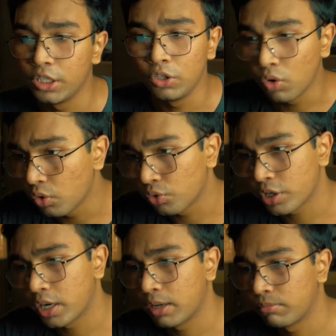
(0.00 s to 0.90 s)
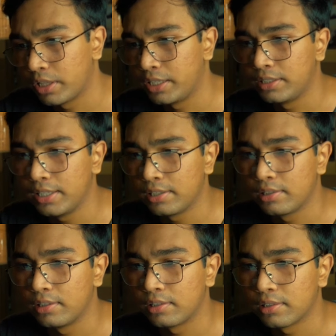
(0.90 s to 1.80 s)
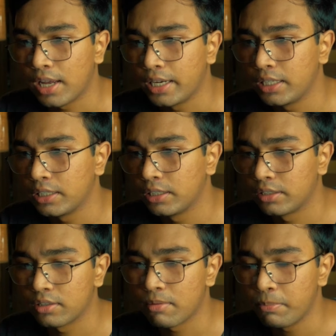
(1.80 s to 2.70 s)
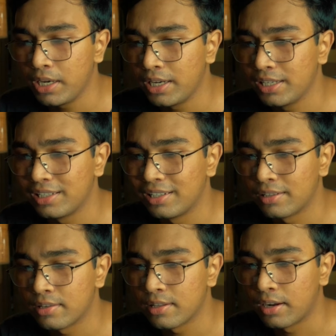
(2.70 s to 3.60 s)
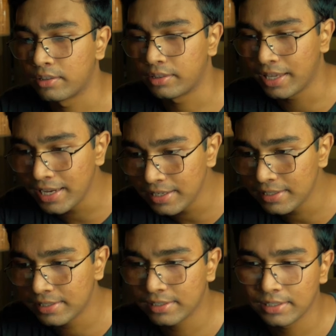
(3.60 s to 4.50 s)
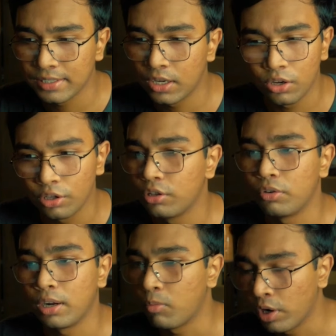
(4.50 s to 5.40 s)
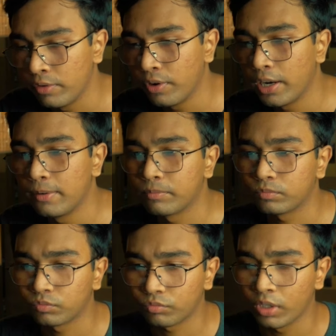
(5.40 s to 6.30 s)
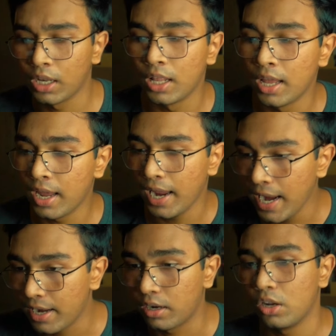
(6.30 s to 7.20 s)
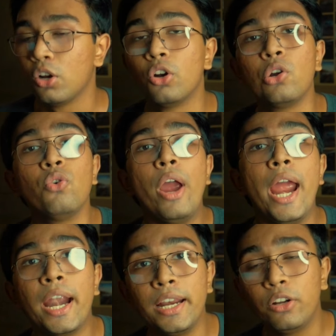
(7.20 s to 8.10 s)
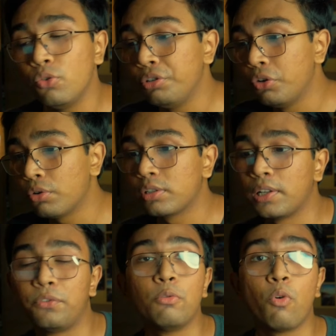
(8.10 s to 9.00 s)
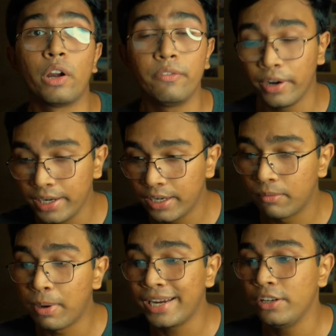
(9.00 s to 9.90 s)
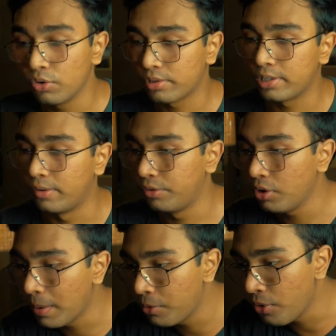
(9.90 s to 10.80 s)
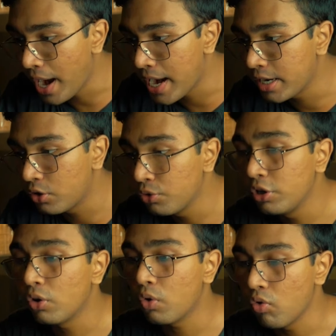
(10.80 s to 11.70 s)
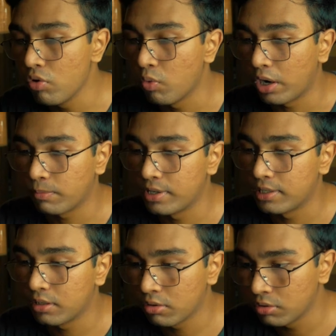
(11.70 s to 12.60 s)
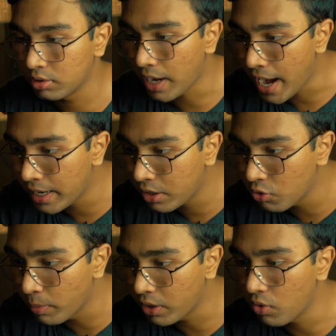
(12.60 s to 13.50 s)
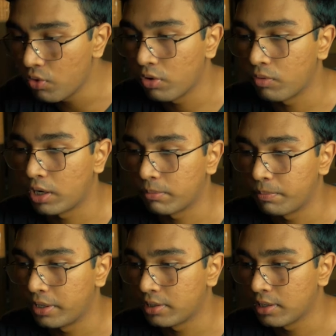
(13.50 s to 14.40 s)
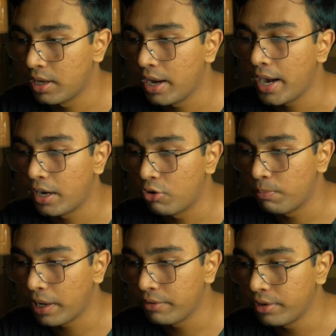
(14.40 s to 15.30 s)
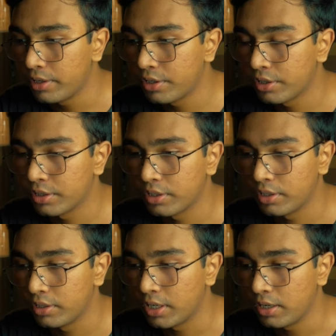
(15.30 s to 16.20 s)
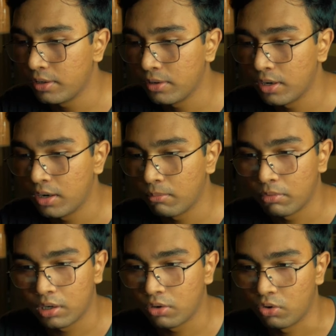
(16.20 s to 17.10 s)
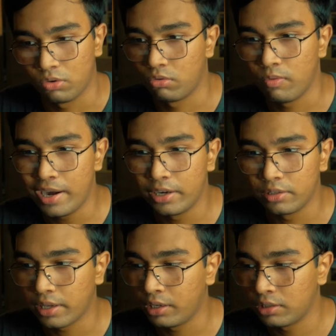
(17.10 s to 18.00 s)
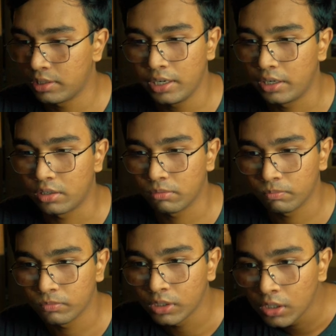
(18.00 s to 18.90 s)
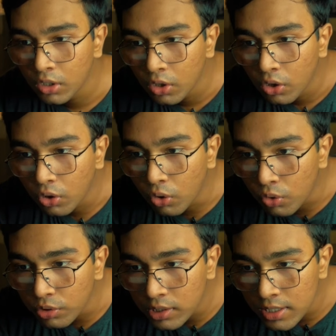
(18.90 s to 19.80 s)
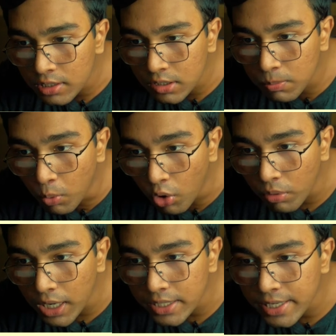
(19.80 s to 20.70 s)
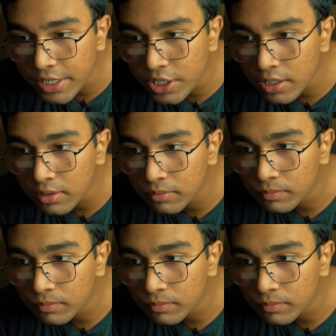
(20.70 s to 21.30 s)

your Notion app like this. This is the icon, this is the page, this is the things. You can modify, and to add it to yourself, to modify it by yourself, you have to add it to your own workspace. So add to my own workspace, add to private, done. But where it is, I can see it. Go to this more wala section,